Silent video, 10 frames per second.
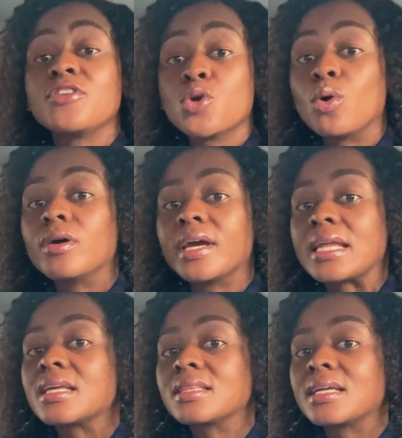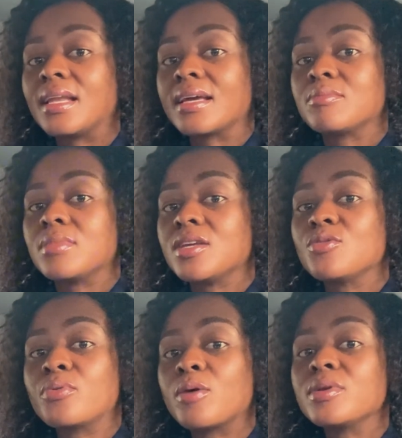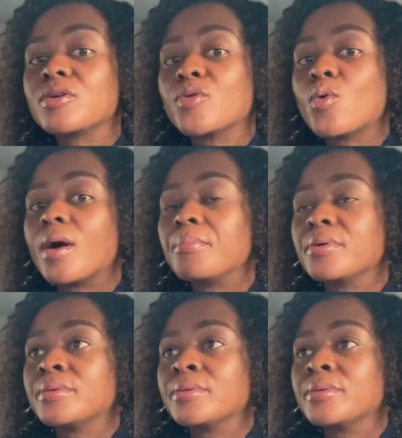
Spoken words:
you're anything like me, you probably grew up